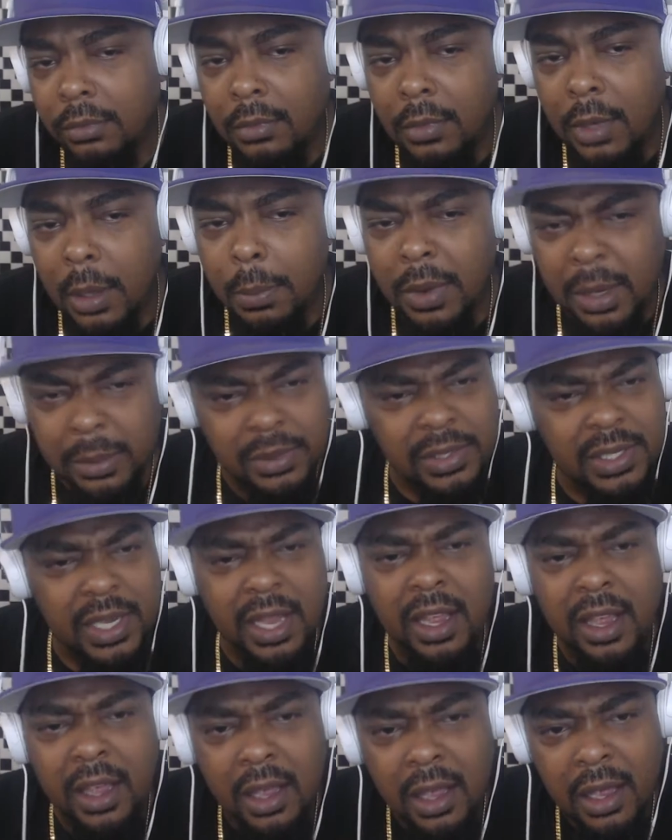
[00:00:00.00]
But I'm
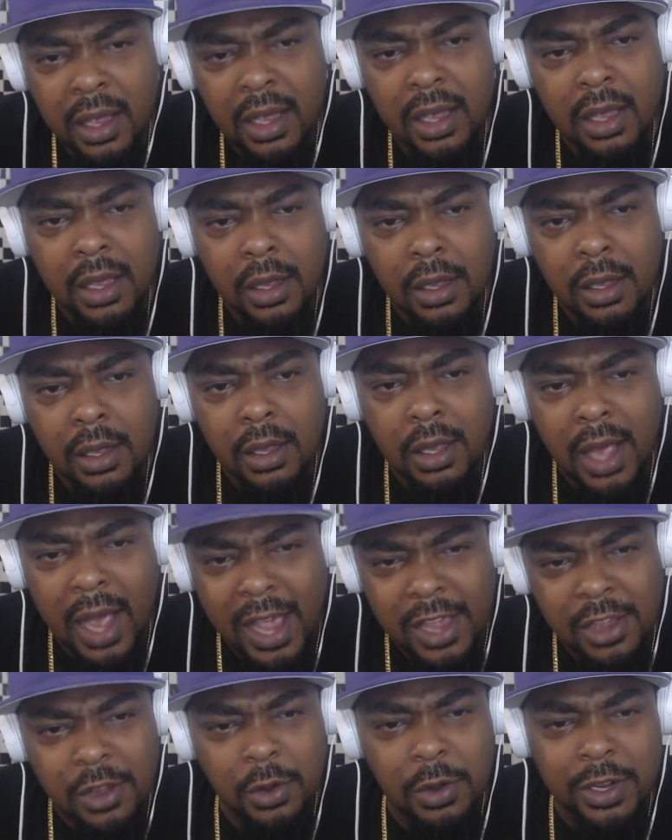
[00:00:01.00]
saying, how
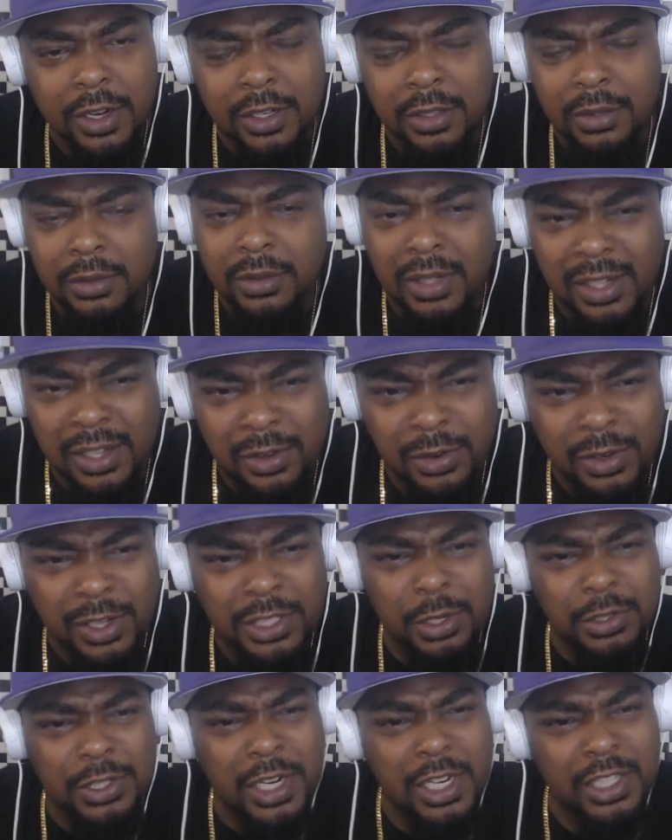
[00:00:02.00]
you gonna get
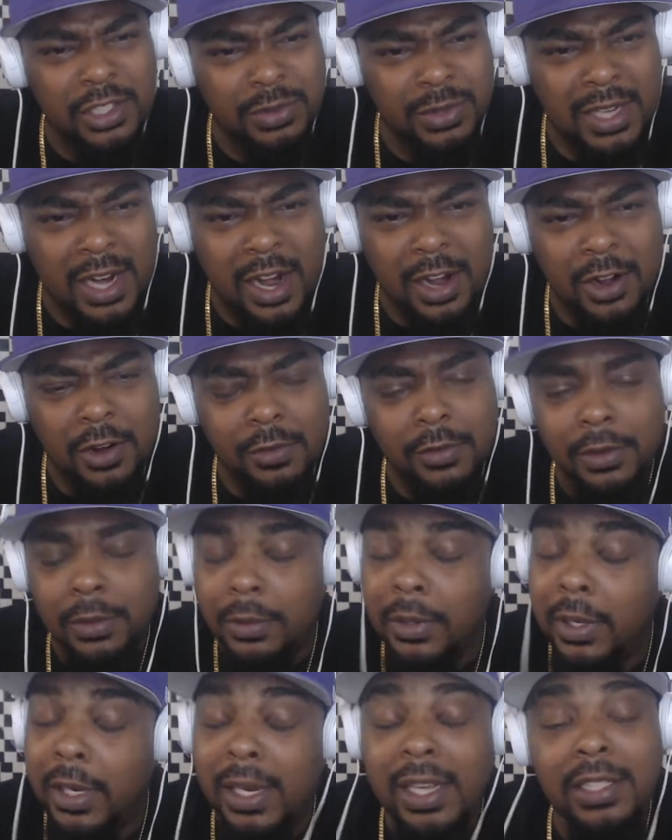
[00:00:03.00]
your jersey retired over at
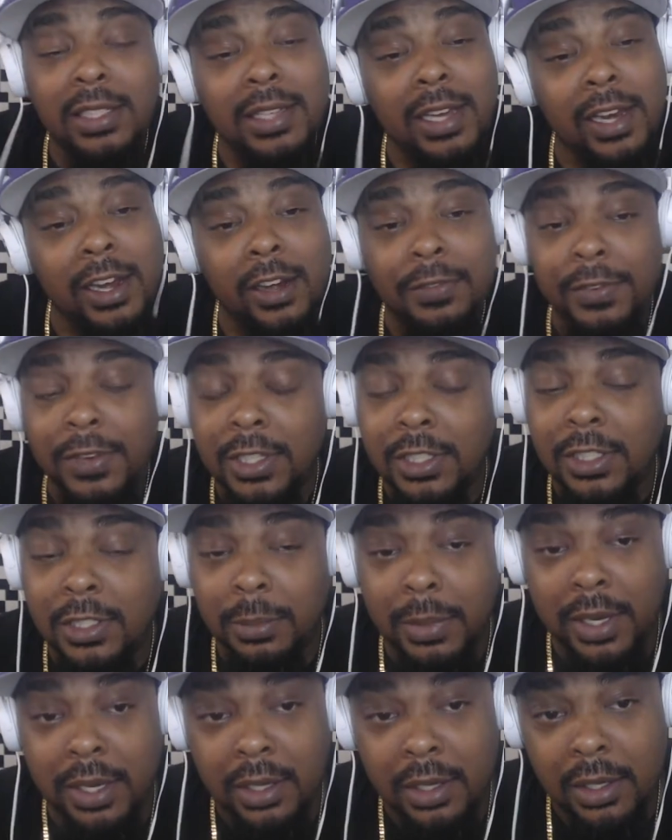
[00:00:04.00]
least Derek Fisher,
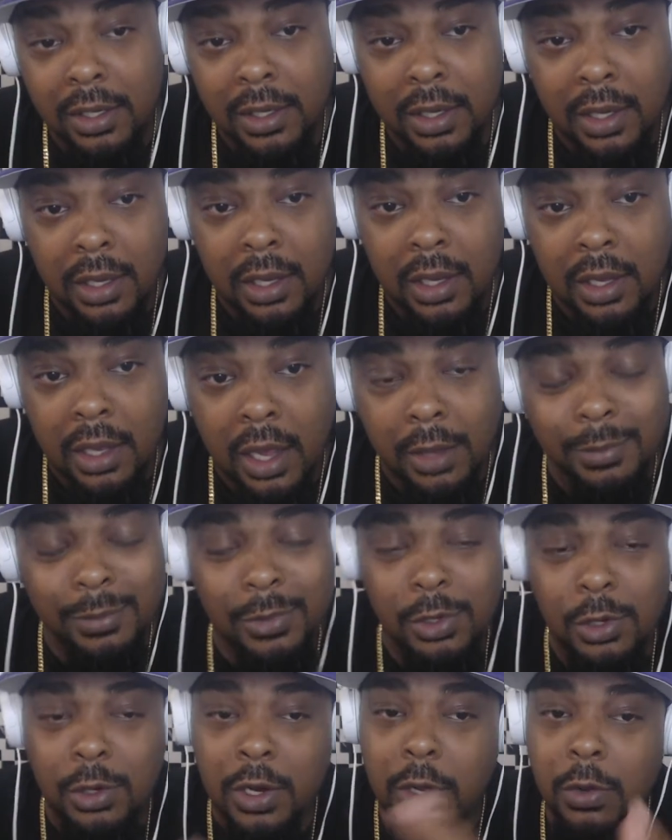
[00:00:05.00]
man?
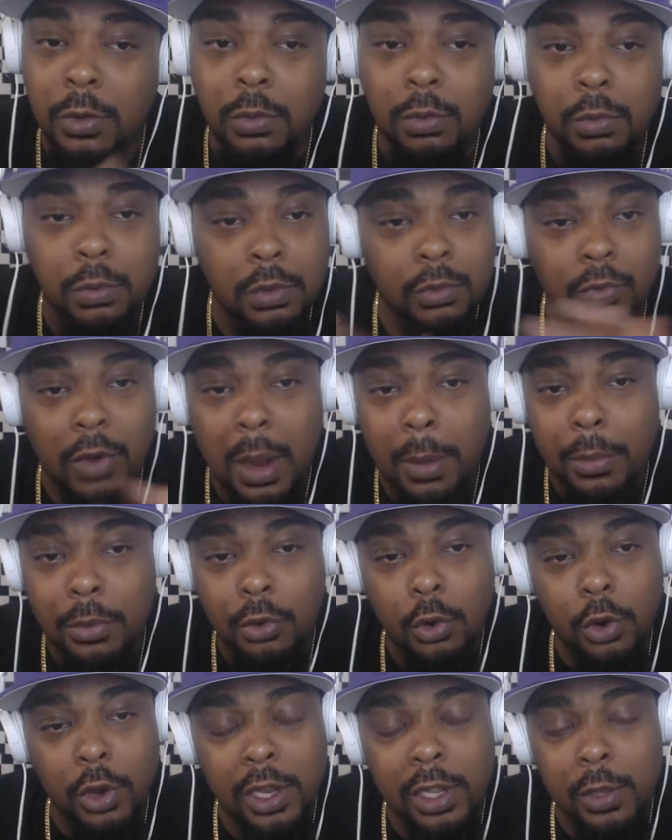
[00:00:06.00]
You know, Robert
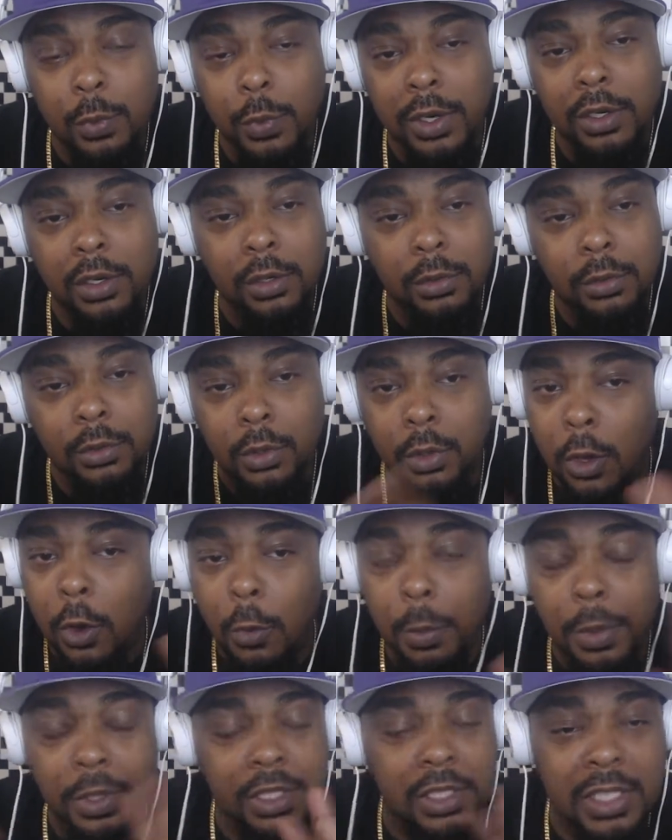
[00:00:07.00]
Horry, he went to a whole
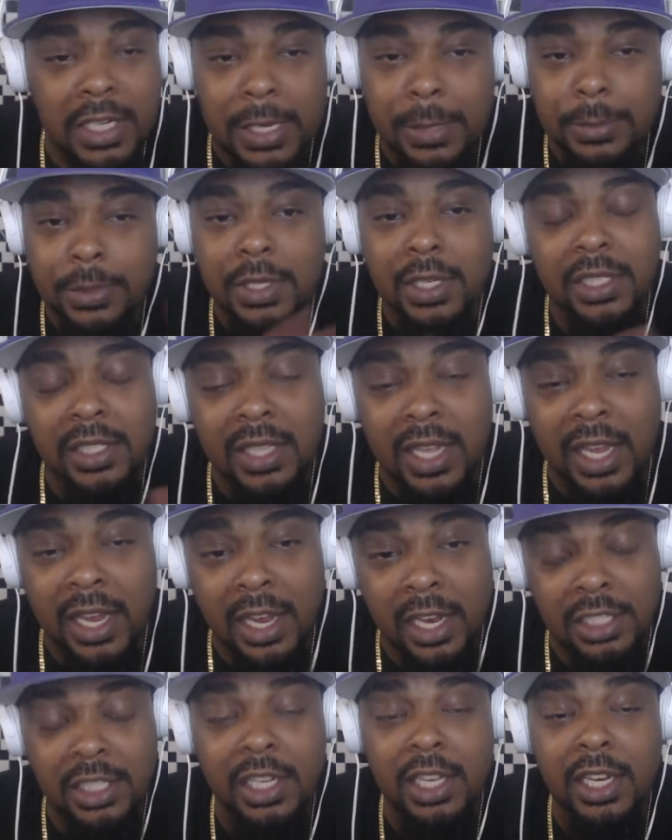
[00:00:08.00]
bunch of teams in this thing.
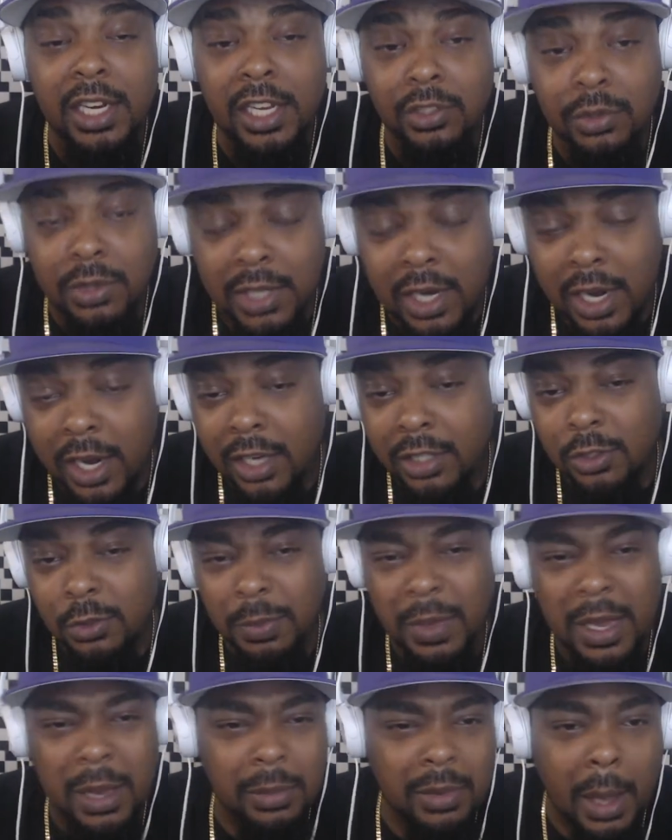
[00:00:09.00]
He should get his retired too.
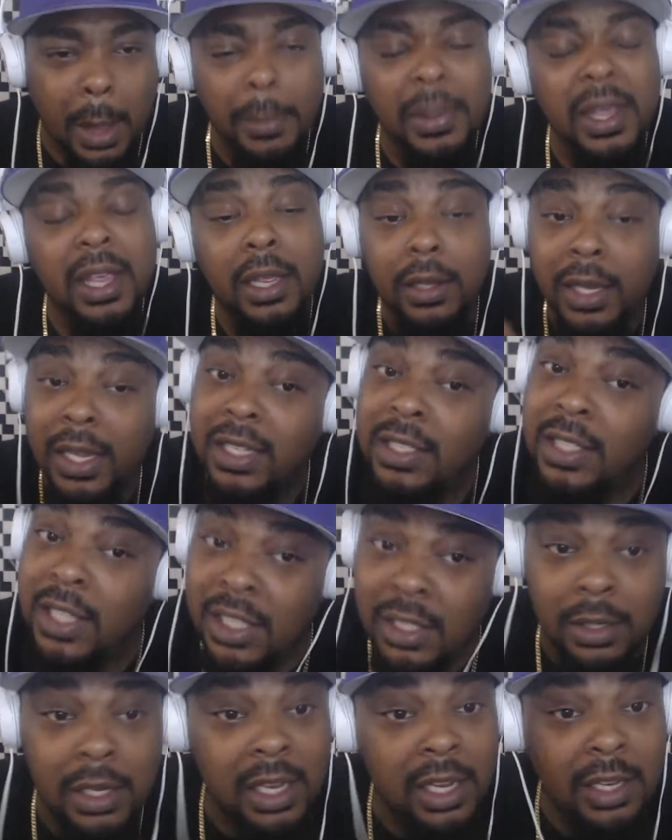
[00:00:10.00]
Maybe, I mean, at least
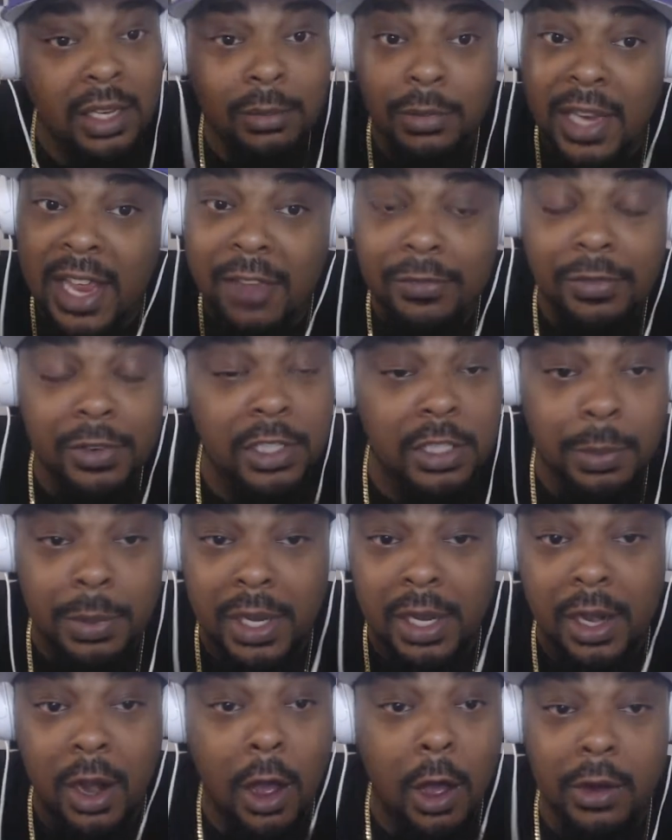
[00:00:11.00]
he definitely should be
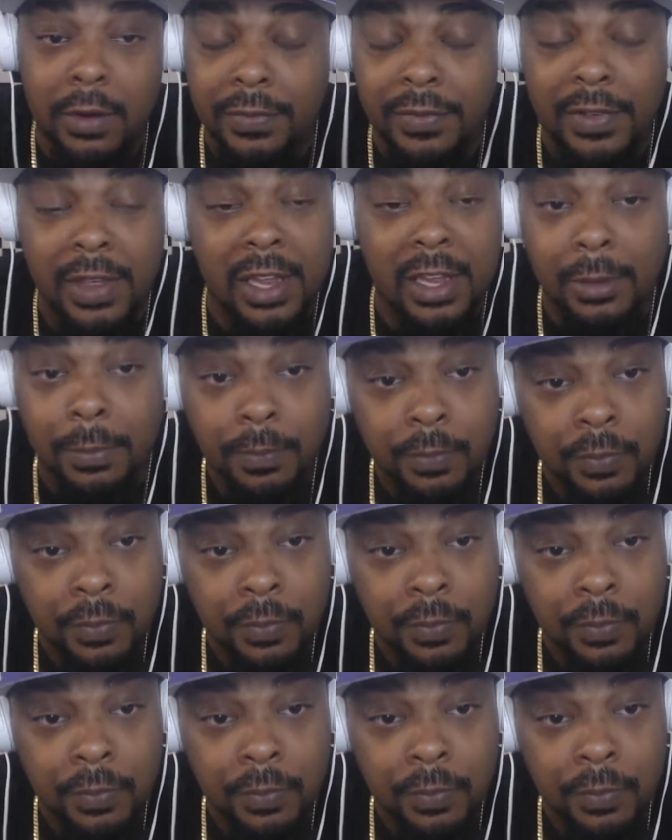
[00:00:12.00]
in the Hall of Fame.